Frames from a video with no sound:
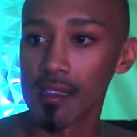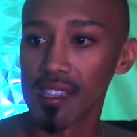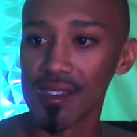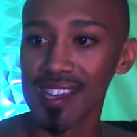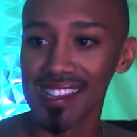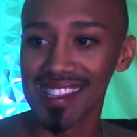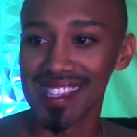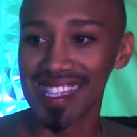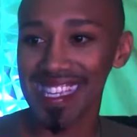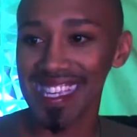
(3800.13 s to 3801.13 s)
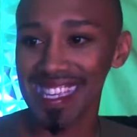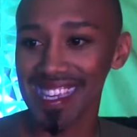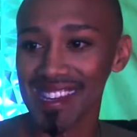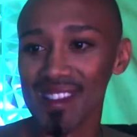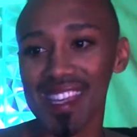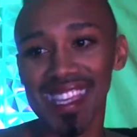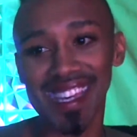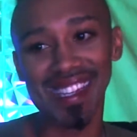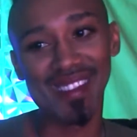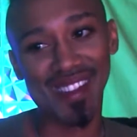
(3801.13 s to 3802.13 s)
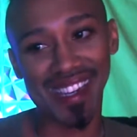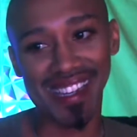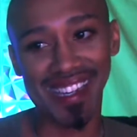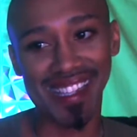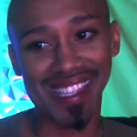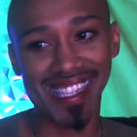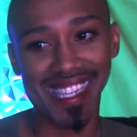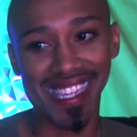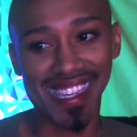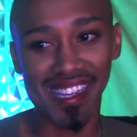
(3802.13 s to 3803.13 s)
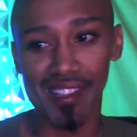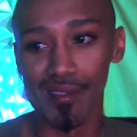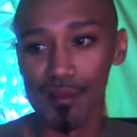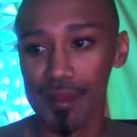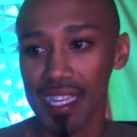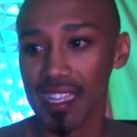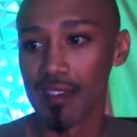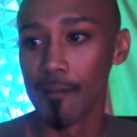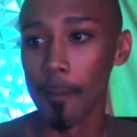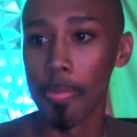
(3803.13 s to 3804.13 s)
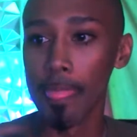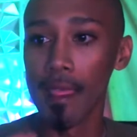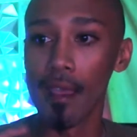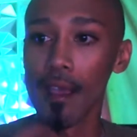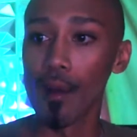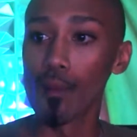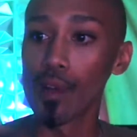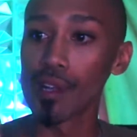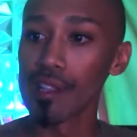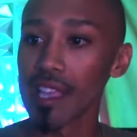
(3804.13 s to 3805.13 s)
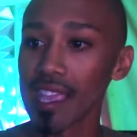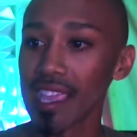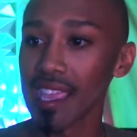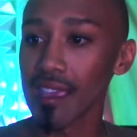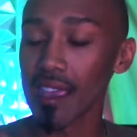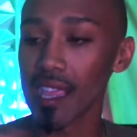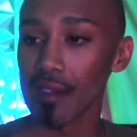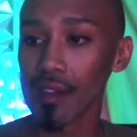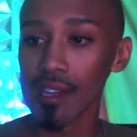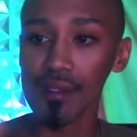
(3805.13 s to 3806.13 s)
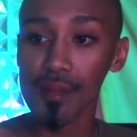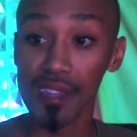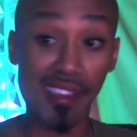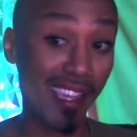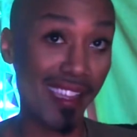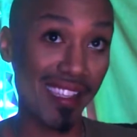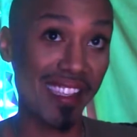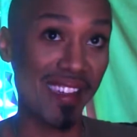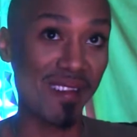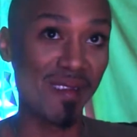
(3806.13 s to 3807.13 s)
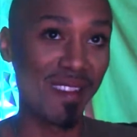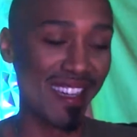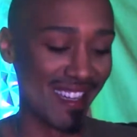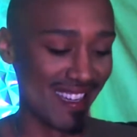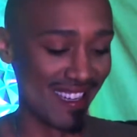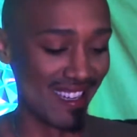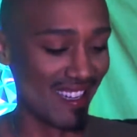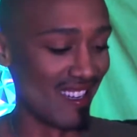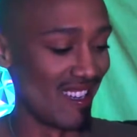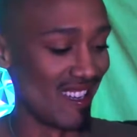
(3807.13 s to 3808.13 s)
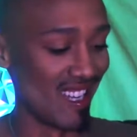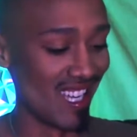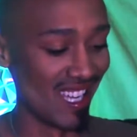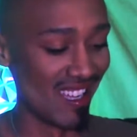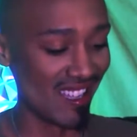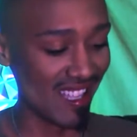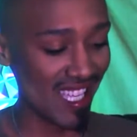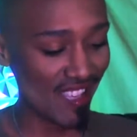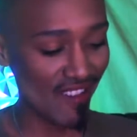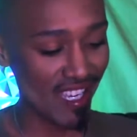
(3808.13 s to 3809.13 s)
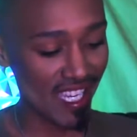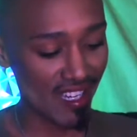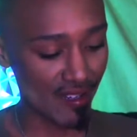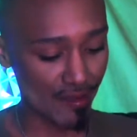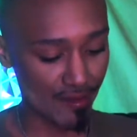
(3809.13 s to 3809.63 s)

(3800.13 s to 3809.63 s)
You got the tea? Yeah, I do kind of got the tea a little bit. Will Aaron communicate soon? Let's find out.